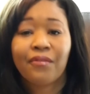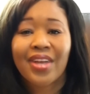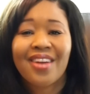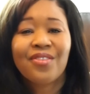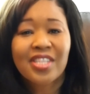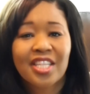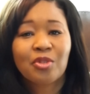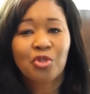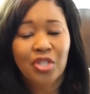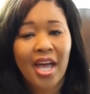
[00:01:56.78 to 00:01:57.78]
And for every
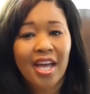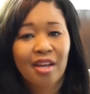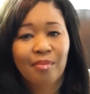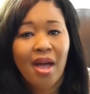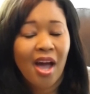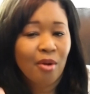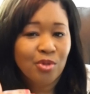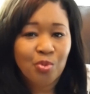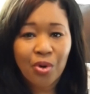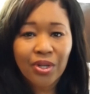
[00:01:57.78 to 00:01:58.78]
single time I
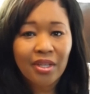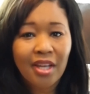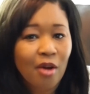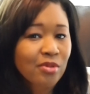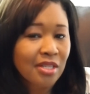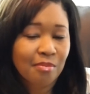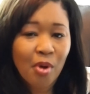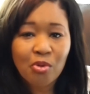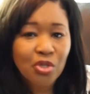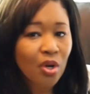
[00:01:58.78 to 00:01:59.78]
was working, I was in
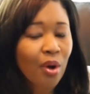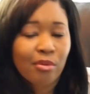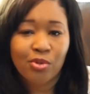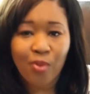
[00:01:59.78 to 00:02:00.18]
mojo, I was